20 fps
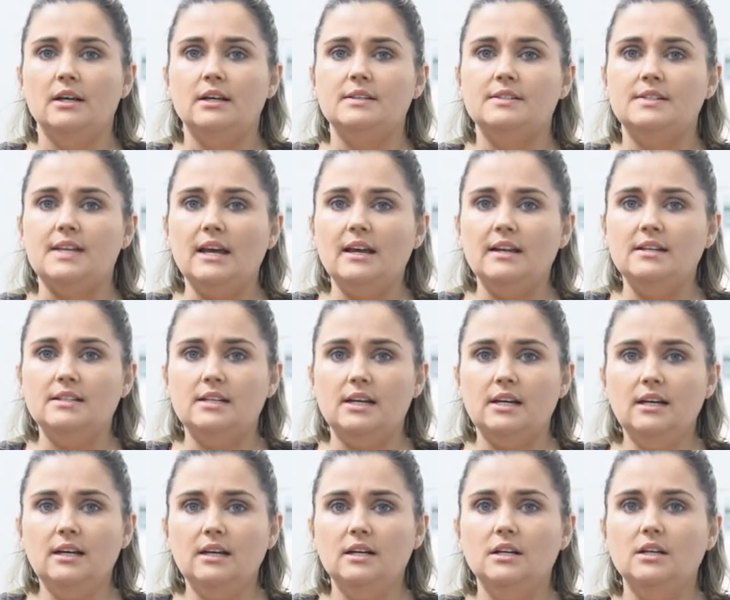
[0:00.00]
Second
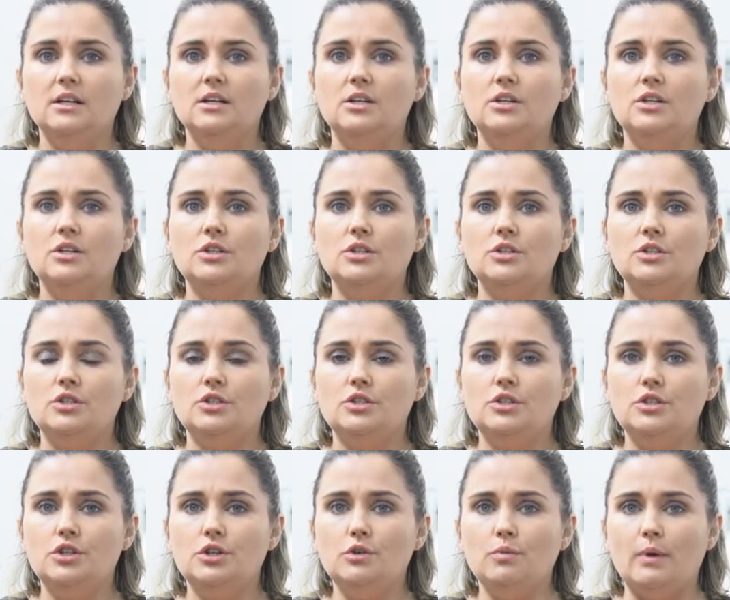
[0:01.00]
day,
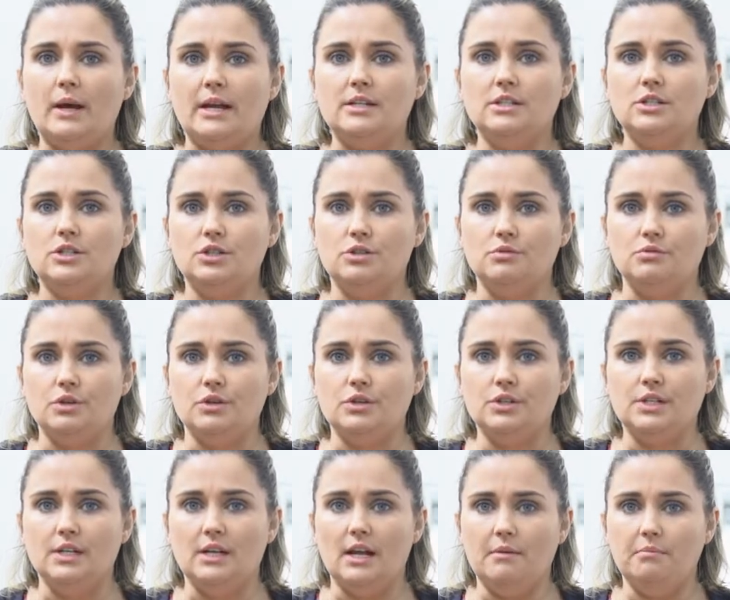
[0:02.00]
2 wet, 2
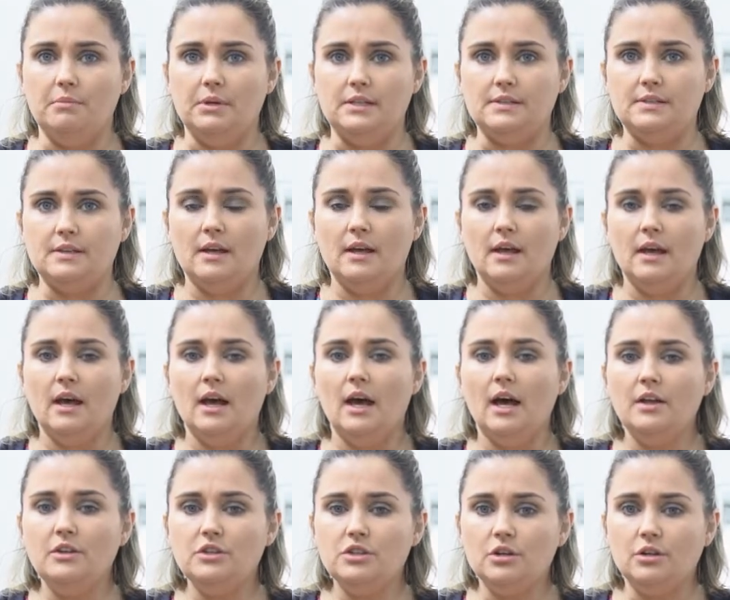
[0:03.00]
dirty nappies.
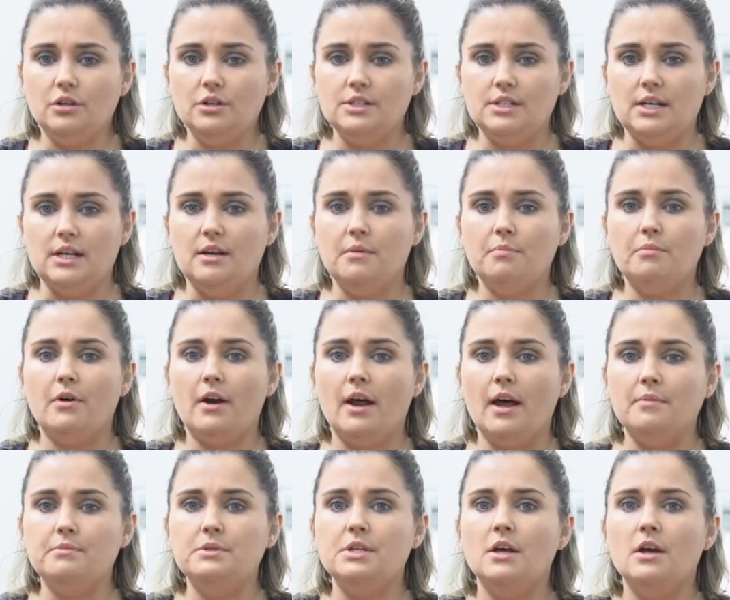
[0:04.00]
And third day,
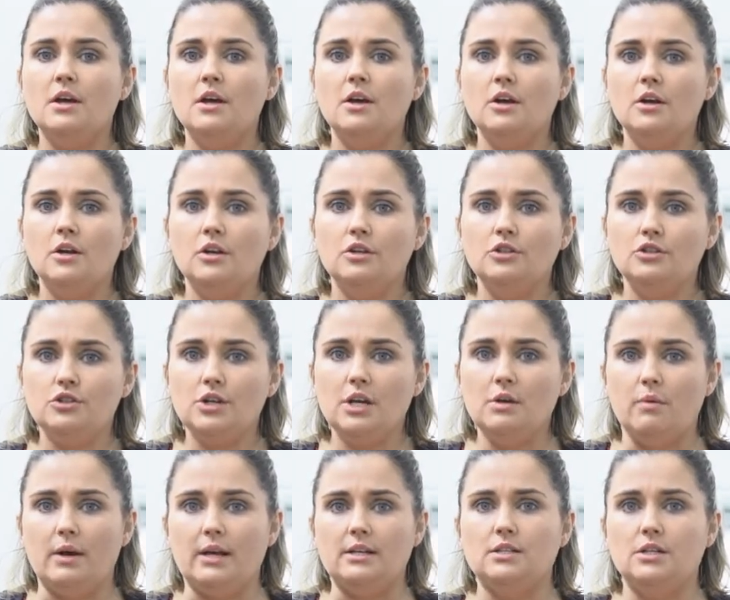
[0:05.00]
perhaps 3
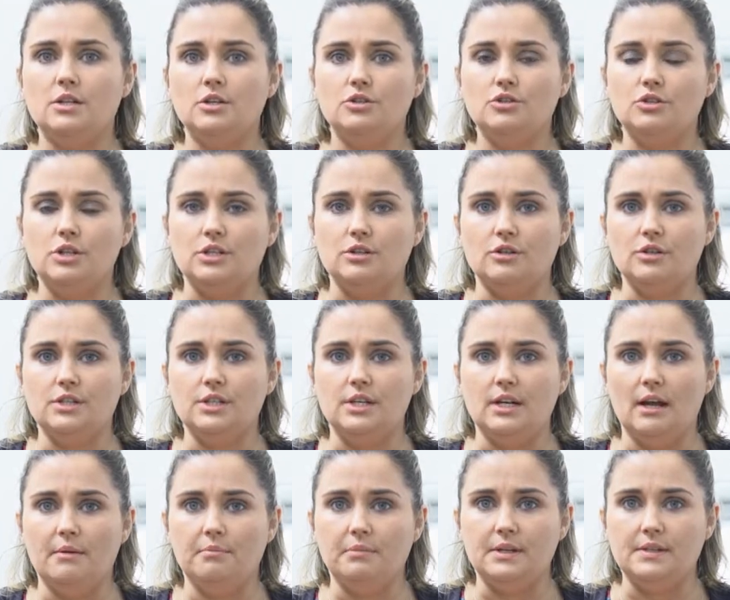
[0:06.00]
wet, 3 dirty
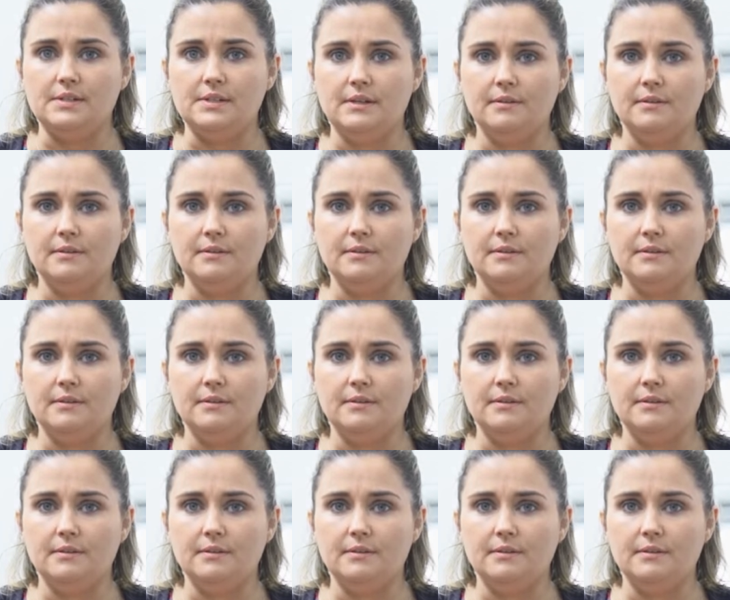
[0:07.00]
nappies.